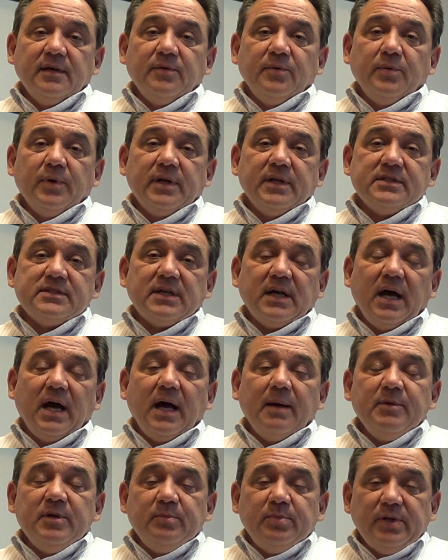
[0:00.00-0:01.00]
What is
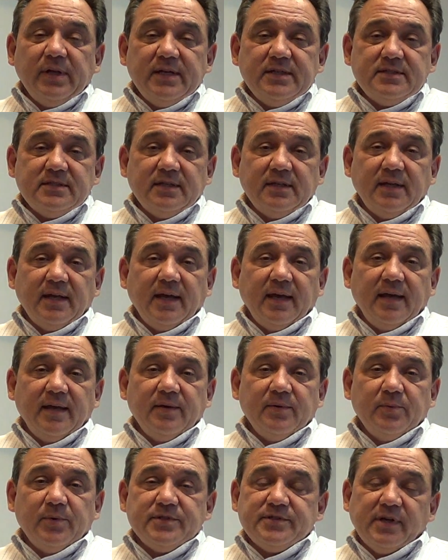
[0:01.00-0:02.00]
commonplace today
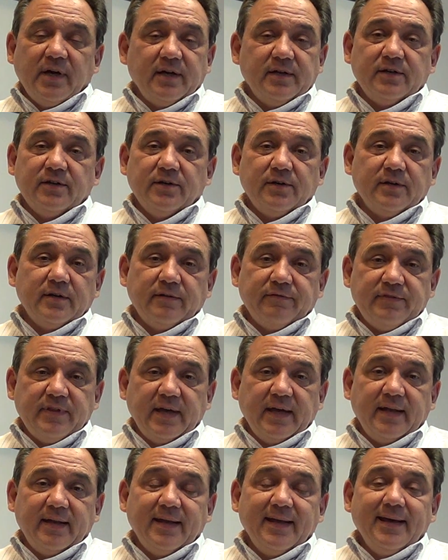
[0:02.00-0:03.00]
was unheard of
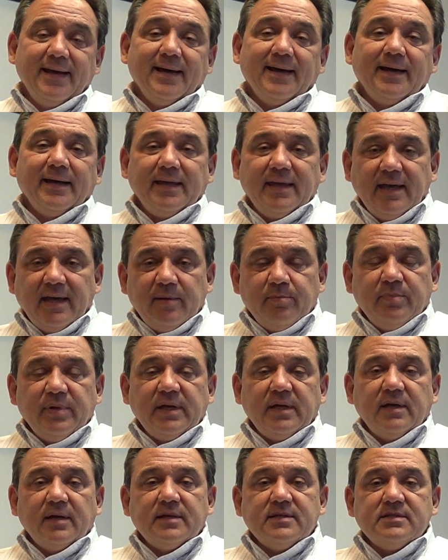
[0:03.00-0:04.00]
then, again,
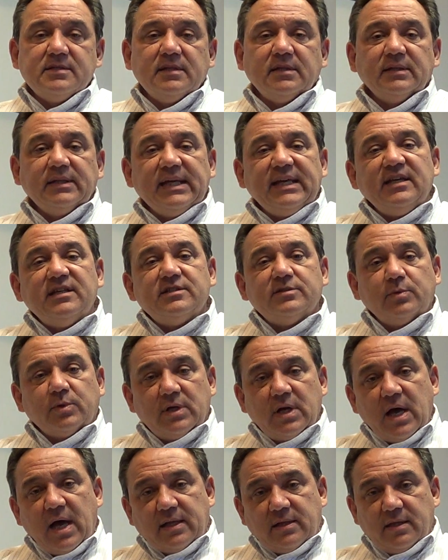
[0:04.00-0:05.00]
because the links were
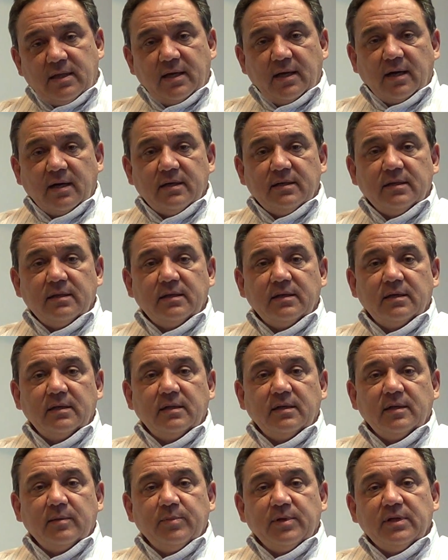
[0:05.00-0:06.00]
not there.
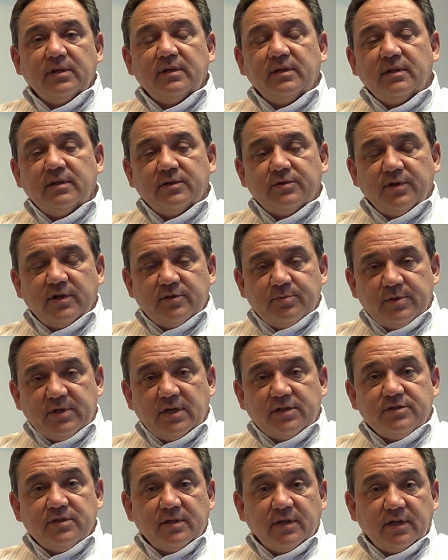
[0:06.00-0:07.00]
The ability, the
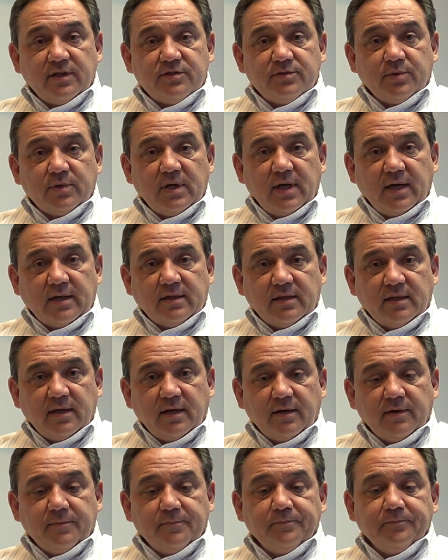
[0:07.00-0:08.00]
transportation links were not
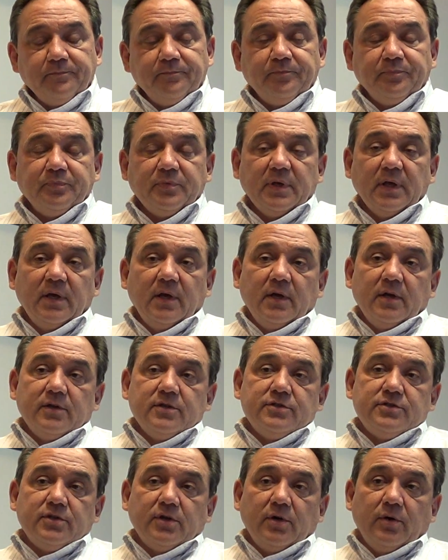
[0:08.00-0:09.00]
there.
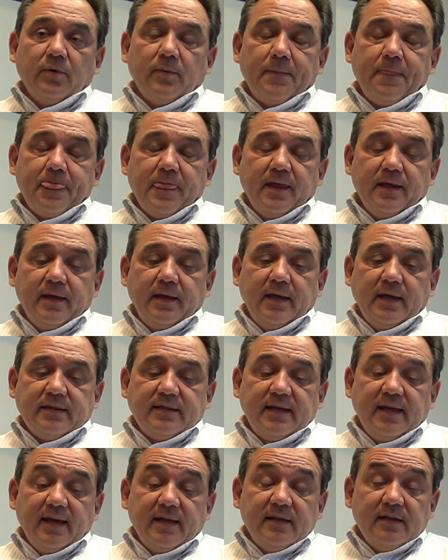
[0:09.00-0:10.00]
So at
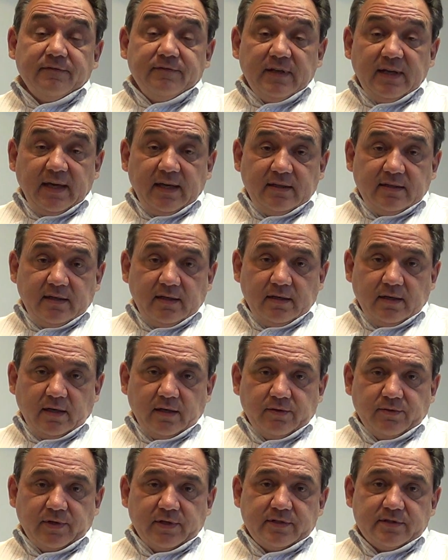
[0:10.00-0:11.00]
the end of the
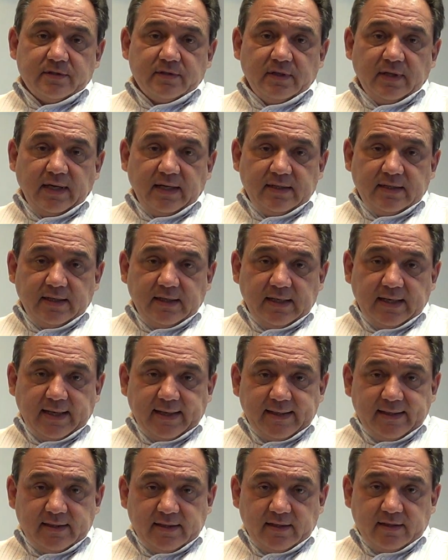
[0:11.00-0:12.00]
1800s, in the
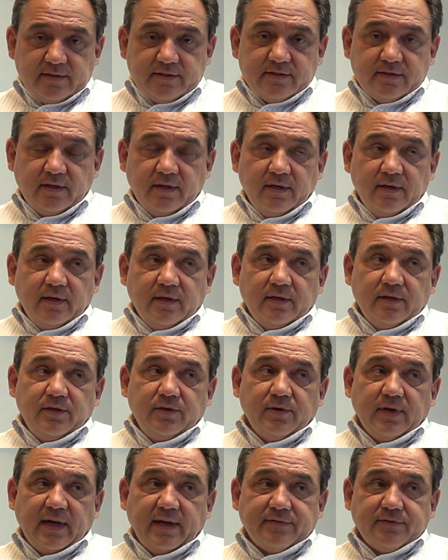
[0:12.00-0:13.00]
1890s,
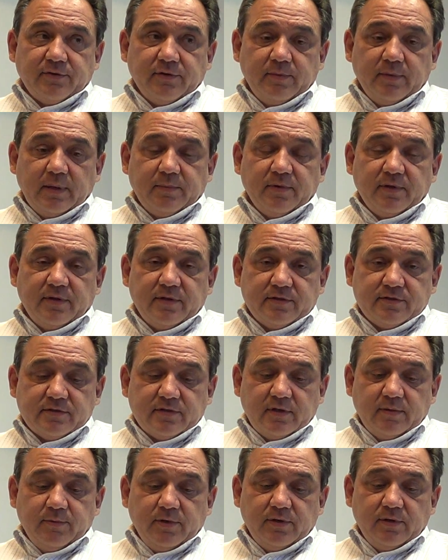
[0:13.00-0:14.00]
you have to remember this
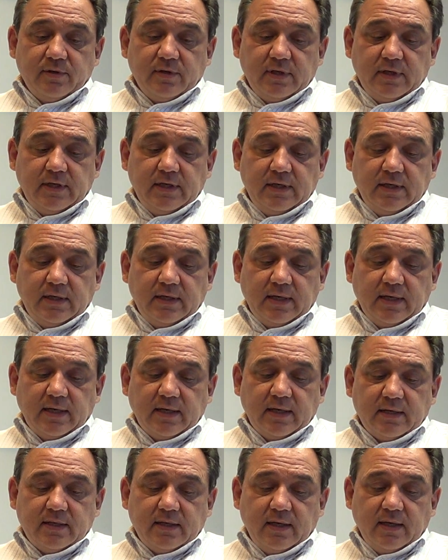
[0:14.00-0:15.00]
community
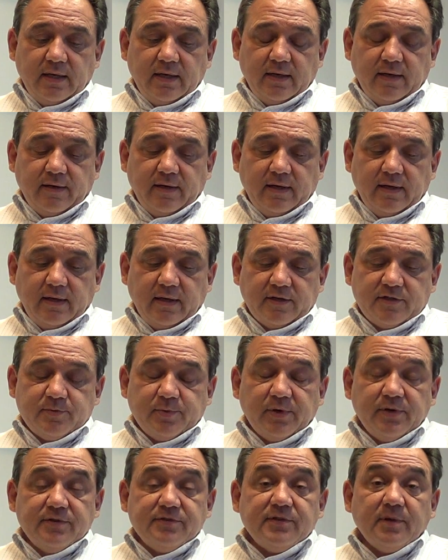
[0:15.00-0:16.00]

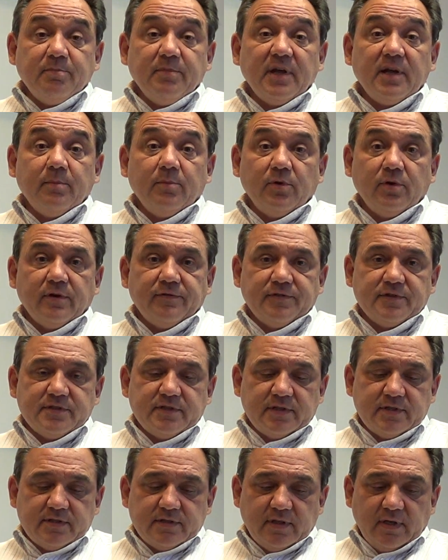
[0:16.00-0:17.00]
experienced a
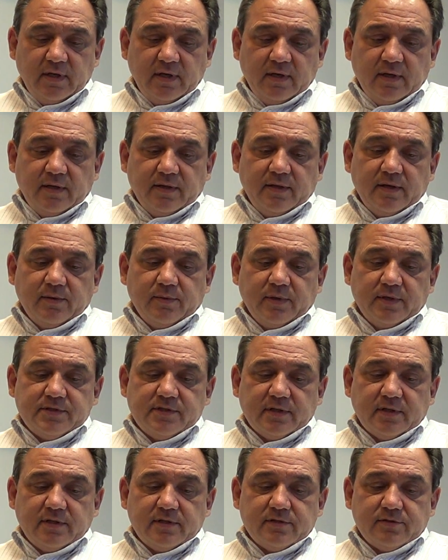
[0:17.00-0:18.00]
metamorphosis. There was
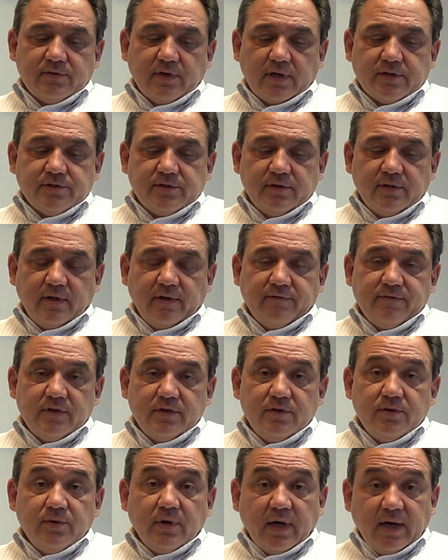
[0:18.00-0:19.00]
the construction of the
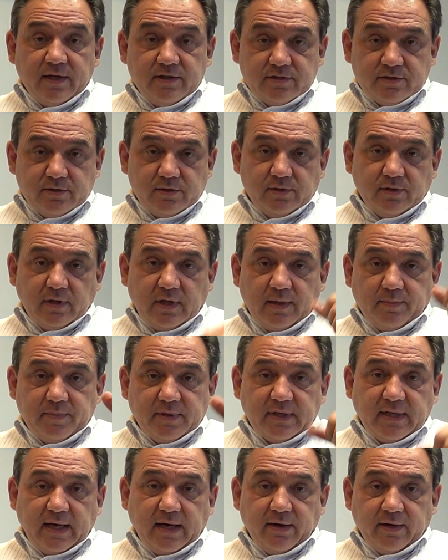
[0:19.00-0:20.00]
new high school up
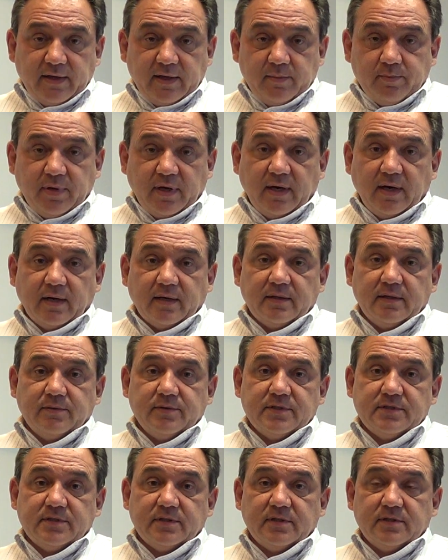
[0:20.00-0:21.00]
at Carrigan Park. There
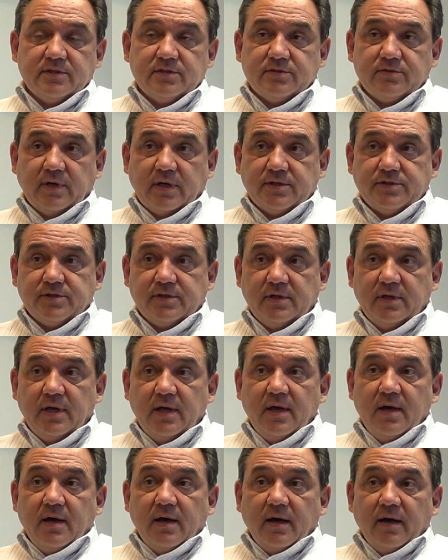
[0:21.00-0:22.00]
was the construction
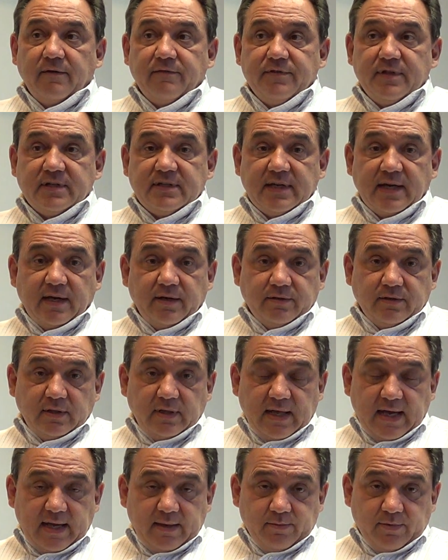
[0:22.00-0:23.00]
of the town
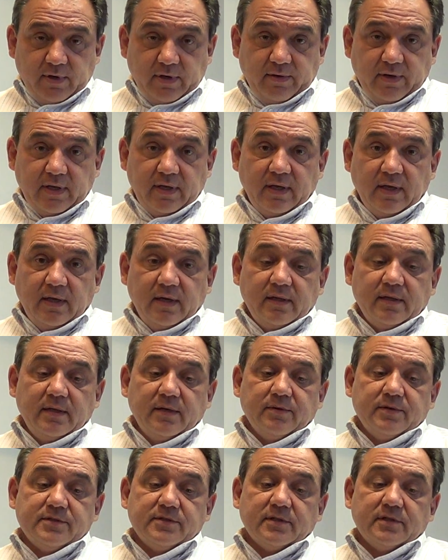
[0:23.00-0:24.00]
library.
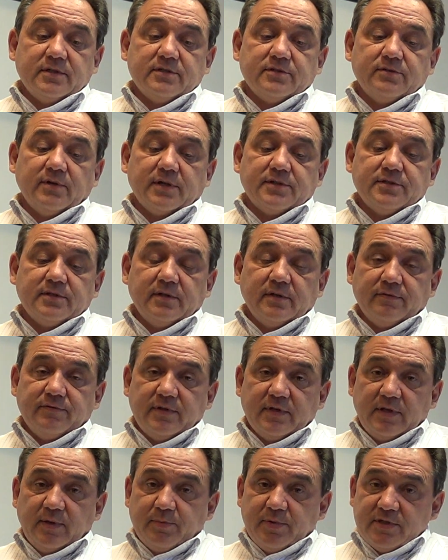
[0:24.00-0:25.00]
There was a construction of
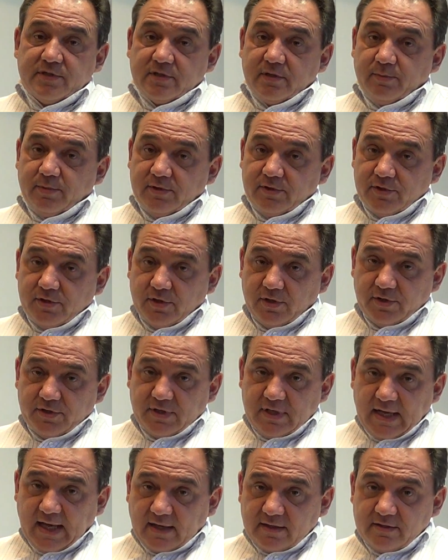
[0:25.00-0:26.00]
the Episcopal
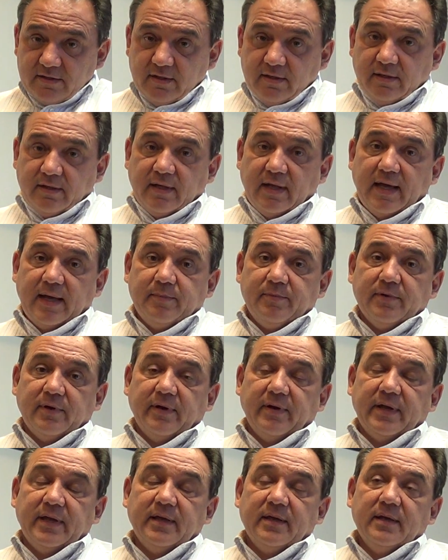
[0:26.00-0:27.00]
Church next to the library.